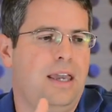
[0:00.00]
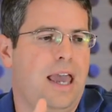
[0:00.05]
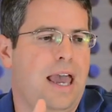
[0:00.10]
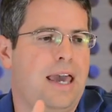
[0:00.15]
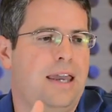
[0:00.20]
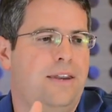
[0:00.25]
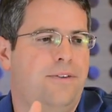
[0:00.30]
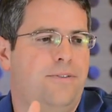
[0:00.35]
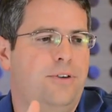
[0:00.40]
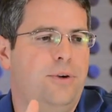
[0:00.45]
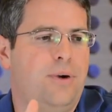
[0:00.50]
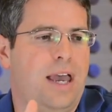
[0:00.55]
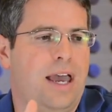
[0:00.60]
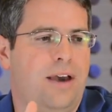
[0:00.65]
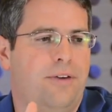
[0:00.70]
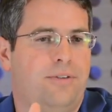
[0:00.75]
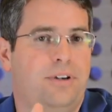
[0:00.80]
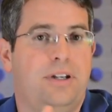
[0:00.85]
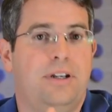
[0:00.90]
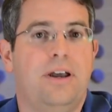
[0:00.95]
And if you
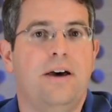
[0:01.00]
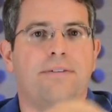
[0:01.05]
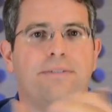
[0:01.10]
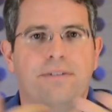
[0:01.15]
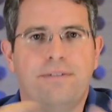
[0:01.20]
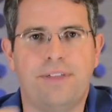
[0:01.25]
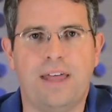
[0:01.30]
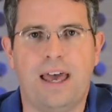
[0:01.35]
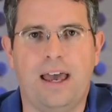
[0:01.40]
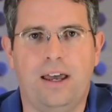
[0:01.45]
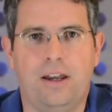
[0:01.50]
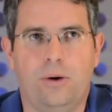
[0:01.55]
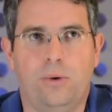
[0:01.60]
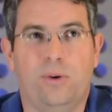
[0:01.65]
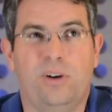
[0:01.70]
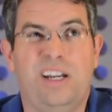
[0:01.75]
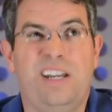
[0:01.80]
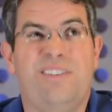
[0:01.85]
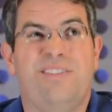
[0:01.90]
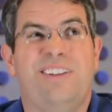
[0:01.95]
have enough of that,
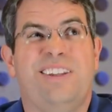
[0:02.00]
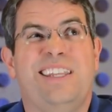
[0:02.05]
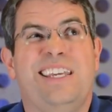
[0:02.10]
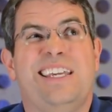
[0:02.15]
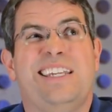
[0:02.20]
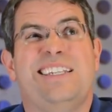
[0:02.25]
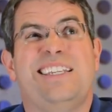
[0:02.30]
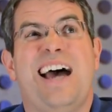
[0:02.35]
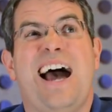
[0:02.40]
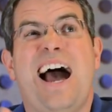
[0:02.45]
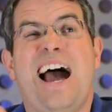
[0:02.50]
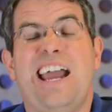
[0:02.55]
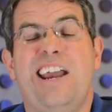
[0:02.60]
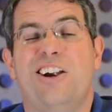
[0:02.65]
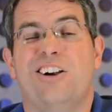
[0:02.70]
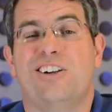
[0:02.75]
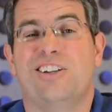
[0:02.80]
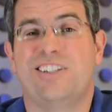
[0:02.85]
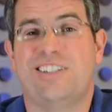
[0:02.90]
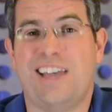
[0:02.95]
or even the
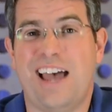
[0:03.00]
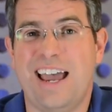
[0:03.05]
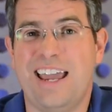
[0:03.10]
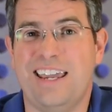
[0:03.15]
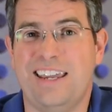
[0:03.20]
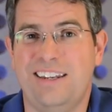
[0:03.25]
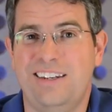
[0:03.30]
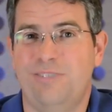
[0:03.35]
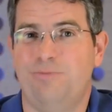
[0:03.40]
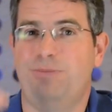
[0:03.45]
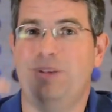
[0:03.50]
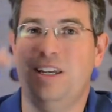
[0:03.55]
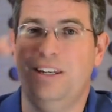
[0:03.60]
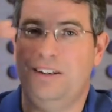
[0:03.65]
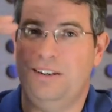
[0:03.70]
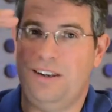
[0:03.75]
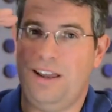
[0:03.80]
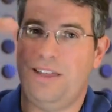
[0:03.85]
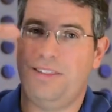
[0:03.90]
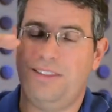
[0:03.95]
entire site
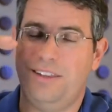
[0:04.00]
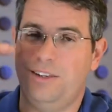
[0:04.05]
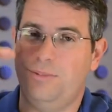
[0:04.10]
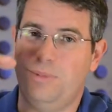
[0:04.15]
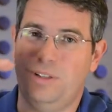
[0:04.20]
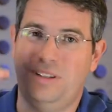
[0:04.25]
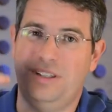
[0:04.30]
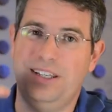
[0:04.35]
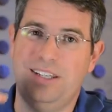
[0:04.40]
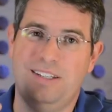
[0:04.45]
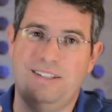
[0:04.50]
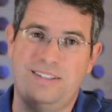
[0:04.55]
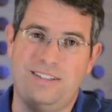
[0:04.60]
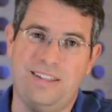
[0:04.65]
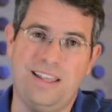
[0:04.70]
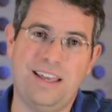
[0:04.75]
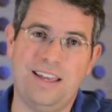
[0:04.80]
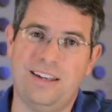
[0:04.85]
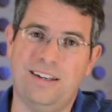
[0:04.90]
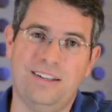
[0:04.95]
being nothing but these
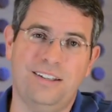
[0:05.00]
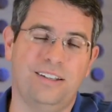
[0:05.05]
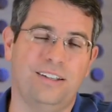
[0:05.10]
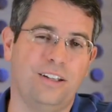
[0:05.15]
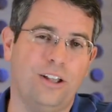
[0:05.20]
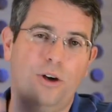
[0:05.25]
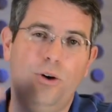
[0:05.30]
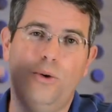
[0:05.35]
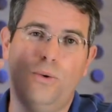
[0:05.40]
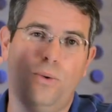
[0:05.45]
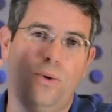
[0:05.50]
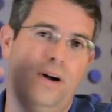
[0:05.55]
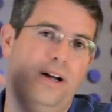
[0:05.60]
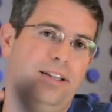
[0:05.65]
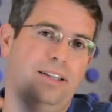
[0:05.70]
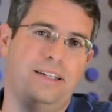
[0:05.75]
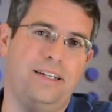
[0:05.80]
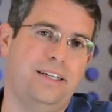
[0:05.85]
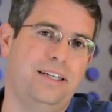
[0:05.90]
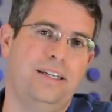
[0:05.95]
thin,
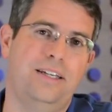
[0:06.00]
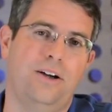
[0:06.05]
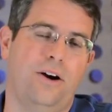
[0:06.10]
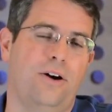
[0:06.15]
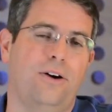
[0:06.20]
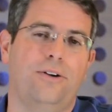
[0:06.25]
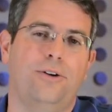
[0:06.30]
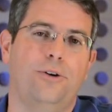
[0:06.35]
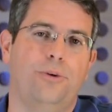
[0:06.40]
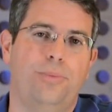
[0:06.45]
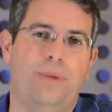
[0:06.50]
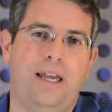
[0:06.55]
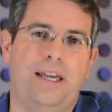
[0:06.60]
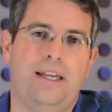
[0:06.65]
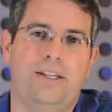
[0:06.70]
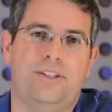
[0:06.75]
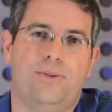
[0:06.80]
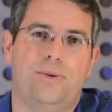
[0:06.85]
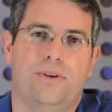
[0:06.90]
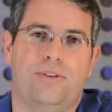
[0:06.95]
low-quality article
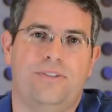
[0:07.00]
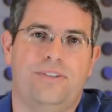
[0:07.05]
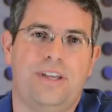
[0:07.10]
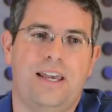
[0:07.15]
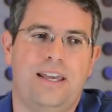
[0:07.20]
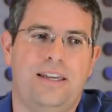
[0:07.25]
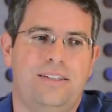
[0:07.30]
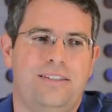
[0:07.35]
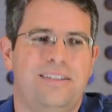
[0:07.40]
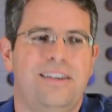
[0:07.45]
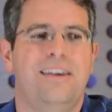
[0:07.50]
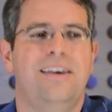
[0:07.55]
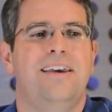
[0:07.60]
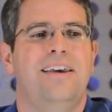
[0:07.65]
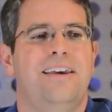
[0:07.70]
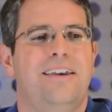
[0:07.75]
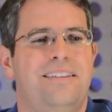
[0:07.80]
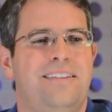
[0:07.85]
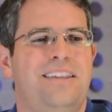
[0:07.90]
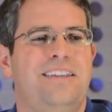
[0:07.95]
bank sort of sites,
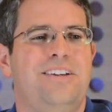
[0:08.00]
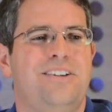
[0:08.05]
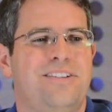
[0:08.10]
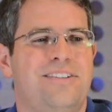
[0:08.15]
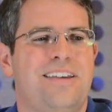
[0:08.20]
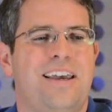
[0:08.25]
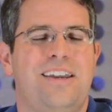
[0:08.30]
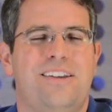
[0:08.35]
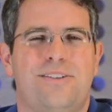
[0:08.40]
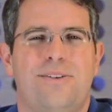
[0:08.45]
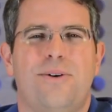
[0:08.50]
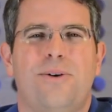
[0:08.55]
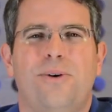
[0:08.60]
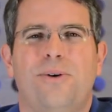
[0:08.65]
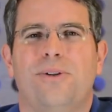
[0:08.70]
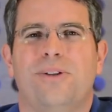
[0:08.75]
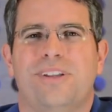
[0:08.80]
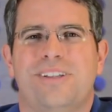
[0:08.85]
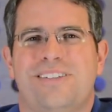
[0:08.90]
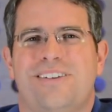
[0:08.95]
then your site as a
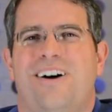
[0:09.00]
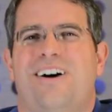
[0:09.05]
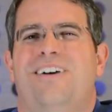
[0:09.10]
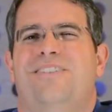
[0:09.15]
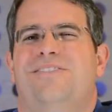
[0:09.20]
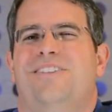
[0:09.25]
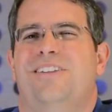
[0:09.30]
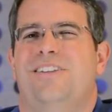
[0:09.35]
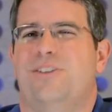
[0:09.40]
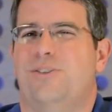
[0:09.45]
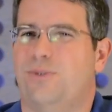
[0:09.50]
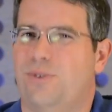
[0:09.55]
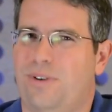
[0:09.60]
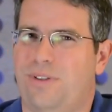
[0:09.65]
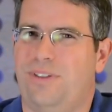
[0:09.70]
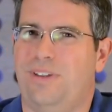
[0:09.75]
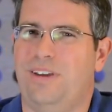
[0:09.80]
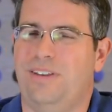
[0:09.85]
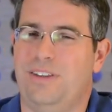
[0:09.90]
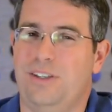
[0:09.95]
whole is often the sort
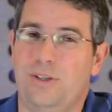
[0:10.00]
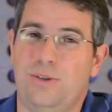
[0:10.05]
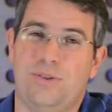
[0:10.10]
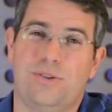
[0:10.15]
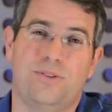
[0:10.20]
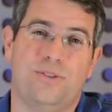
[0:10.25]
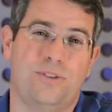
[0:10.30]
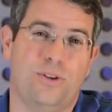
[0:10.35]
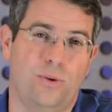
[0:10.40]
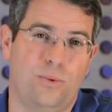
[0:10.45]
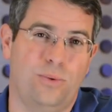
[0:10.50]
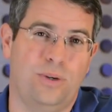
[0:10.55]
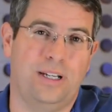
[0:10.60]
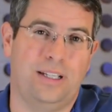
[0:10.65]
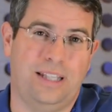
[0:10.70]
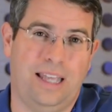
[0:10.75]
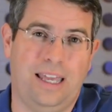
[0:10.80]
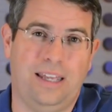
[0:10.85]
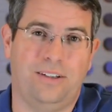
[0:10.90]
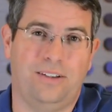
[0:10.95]
of thing that users don't want
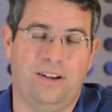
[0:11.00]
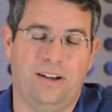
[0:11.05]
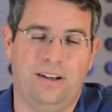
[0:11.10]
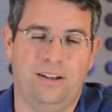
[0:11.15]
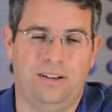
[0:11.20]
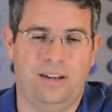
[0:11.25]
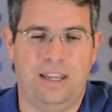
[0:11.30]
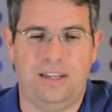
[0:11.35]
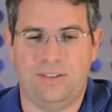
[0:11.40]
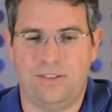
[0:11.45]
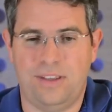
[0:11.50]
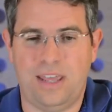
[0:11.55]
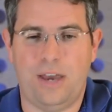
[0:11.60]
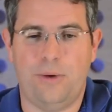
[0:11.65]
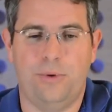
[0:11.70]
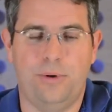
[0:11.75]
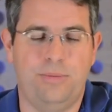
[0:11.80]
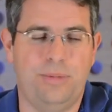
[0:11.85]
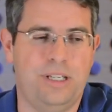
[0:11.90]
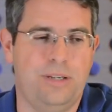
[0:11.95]
to land on. And so that
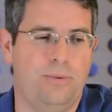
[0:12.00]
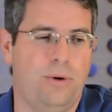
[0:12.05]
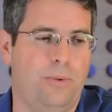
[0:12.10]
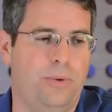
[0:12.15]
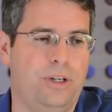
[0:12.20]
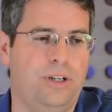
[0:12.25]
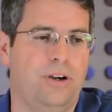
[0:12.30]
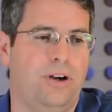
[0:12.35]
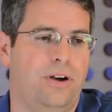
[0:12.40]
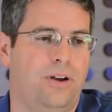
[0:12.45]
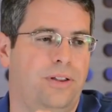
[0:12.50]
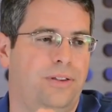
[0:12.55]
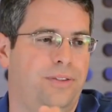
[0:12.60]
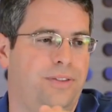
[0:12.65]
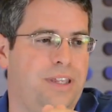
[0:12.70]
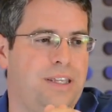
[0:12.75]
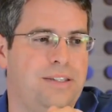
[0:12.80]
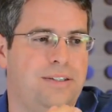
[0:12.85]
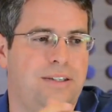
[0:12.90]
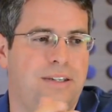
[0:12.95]
would be what we'd call
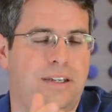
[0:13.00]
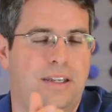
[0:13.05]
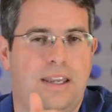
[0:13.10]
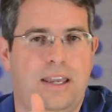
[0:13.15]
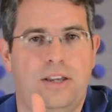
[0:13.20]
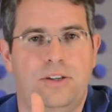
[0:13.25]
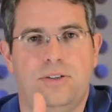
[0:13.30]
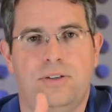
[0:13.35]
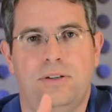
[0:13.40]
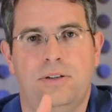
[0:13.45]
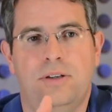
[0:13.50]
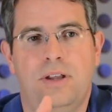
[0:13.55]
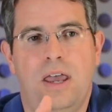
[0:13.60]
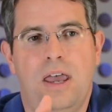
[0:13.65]
thin syndication.